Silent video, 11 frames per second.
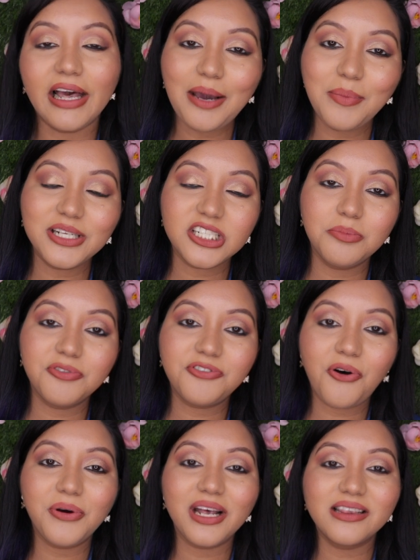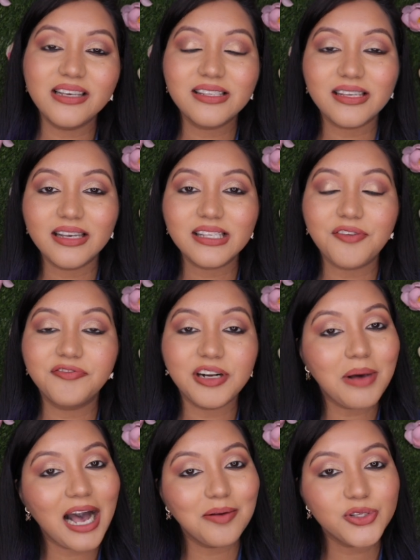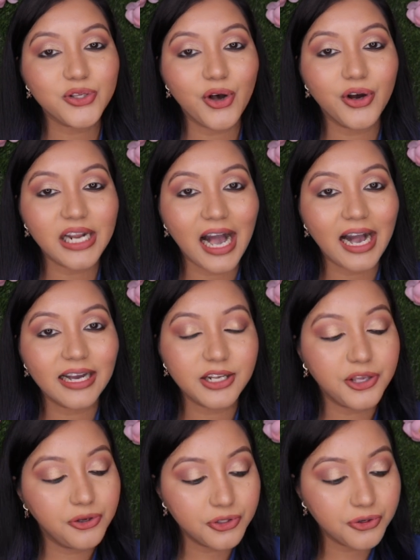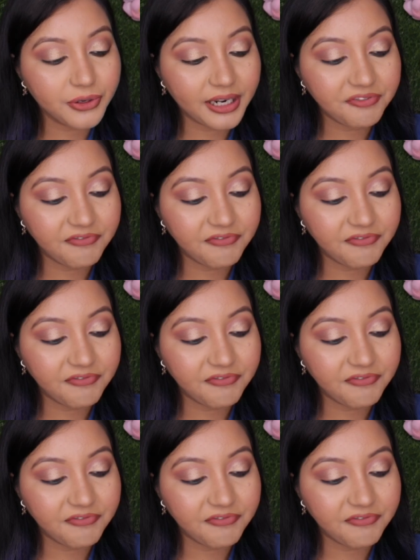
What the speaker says: like I mentioned before, this is from Amazon and you do get